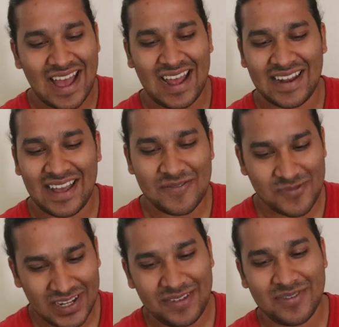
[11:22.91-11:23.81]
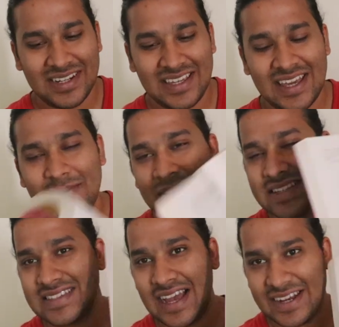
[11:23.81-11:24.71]
and I really am
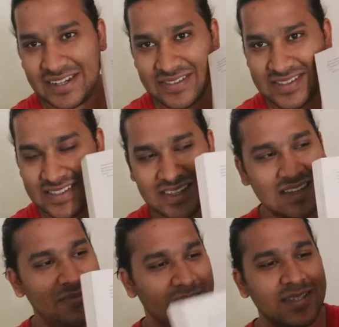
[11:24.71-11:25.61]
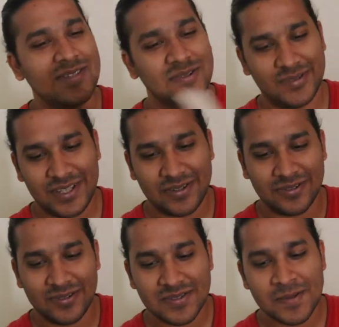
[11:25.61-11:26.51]
excited to see where the story
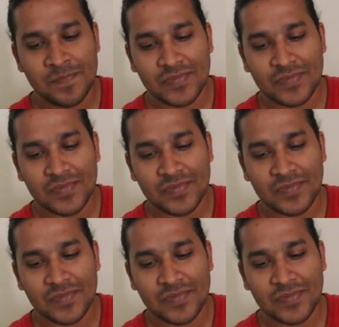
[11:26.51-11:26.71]
goes.